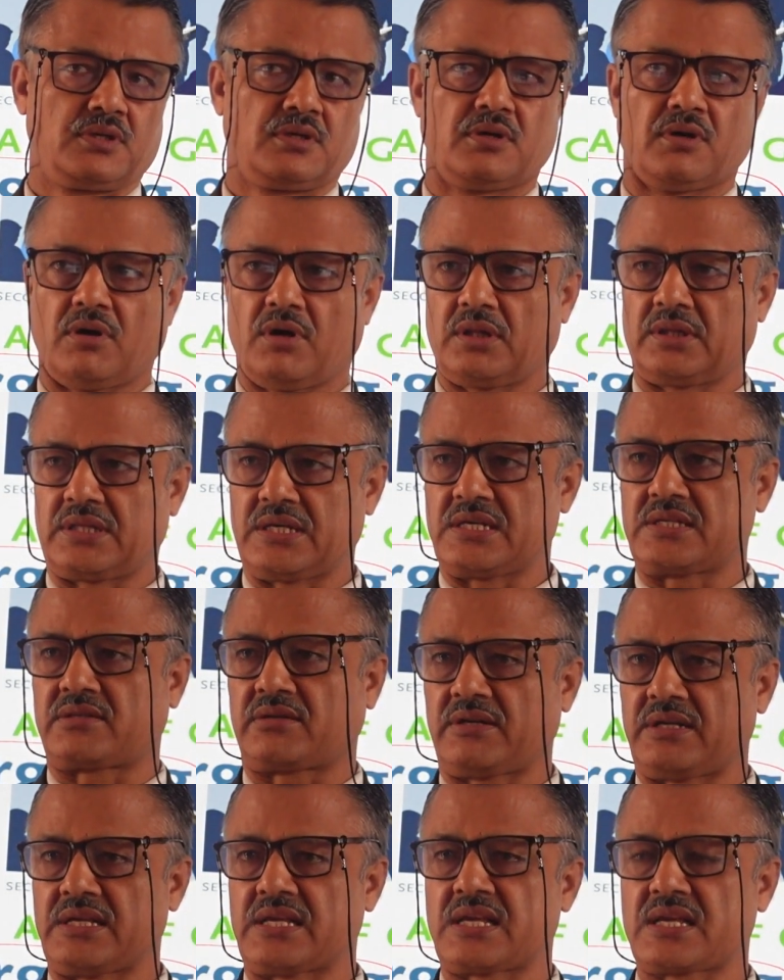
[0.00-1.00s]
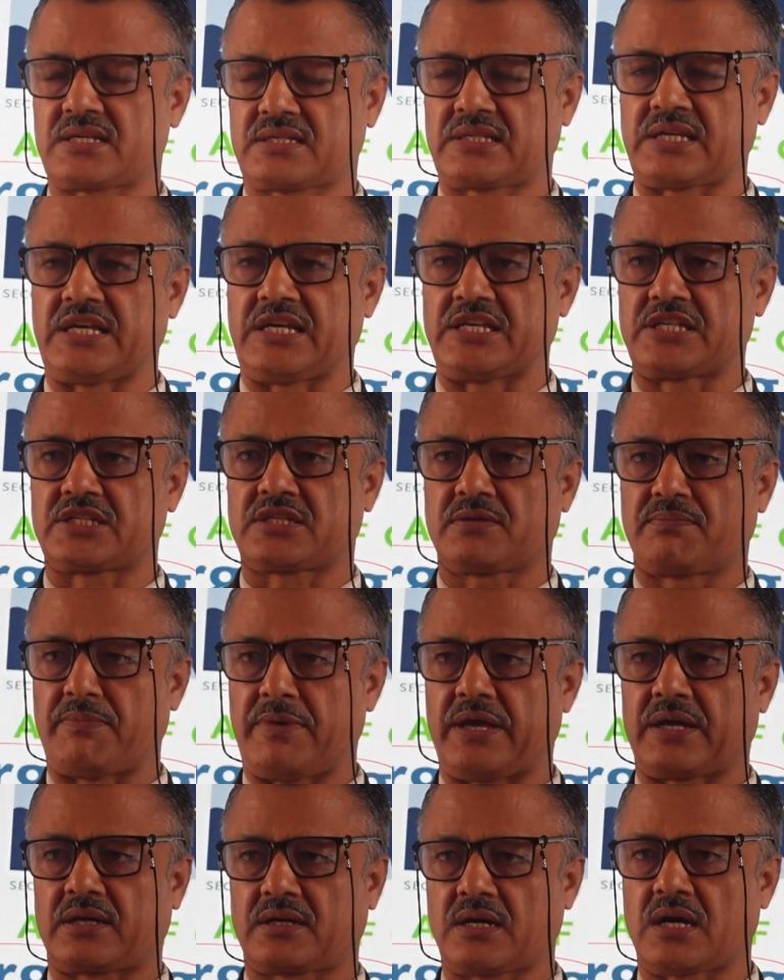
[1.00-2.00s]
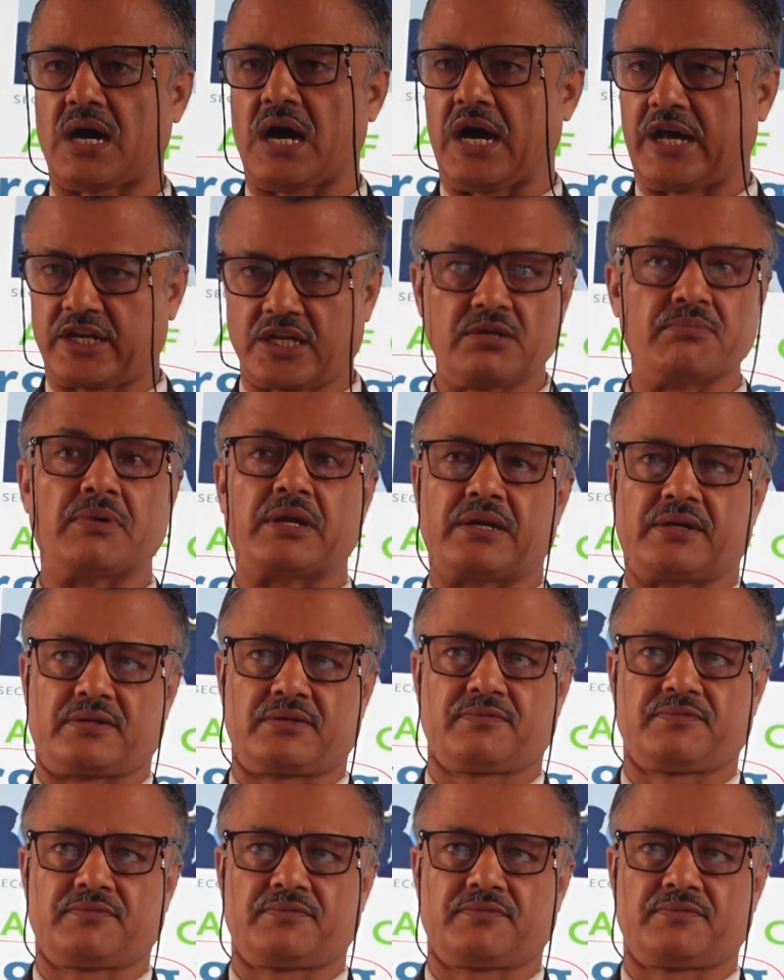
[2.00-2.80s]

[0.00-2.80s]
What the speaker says: All these 3 essays make argument.